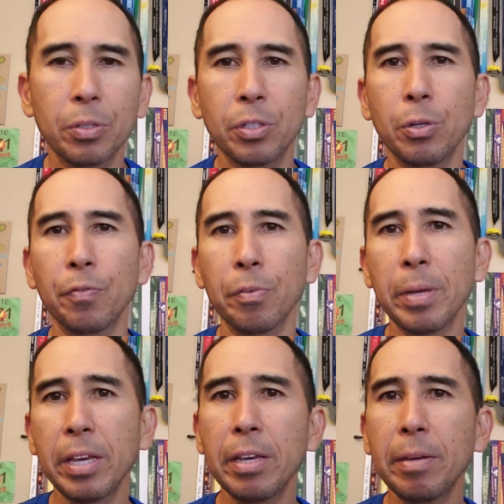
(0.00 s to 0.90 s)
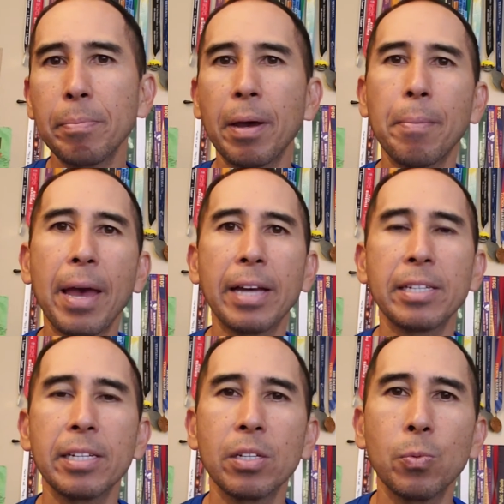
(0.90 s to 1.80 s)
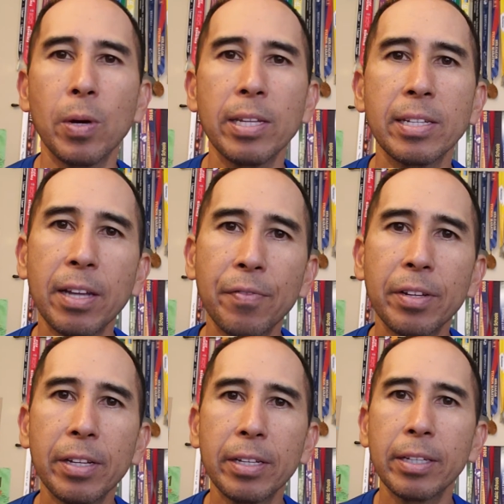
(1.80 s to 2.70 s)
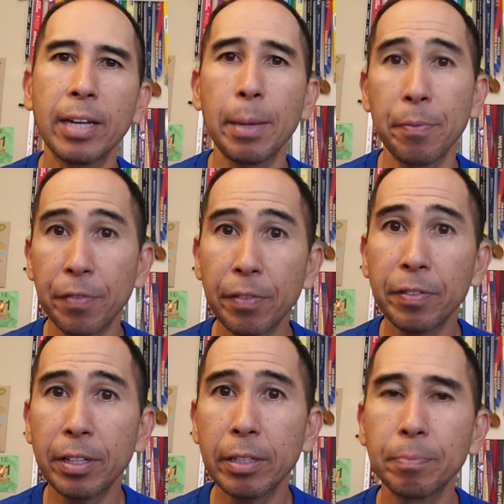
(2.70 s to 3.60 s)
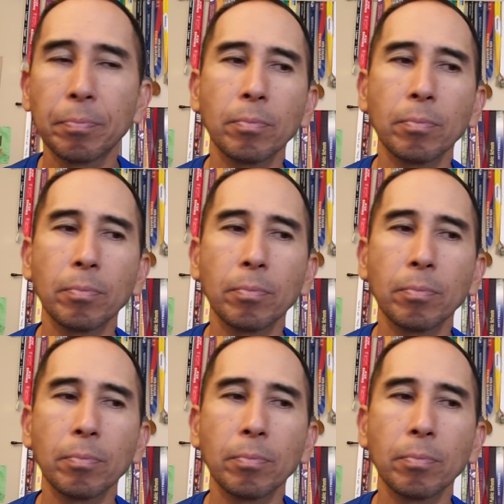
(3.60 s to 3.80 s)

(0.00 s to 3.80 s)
So for me, my max is 170. I'm 50.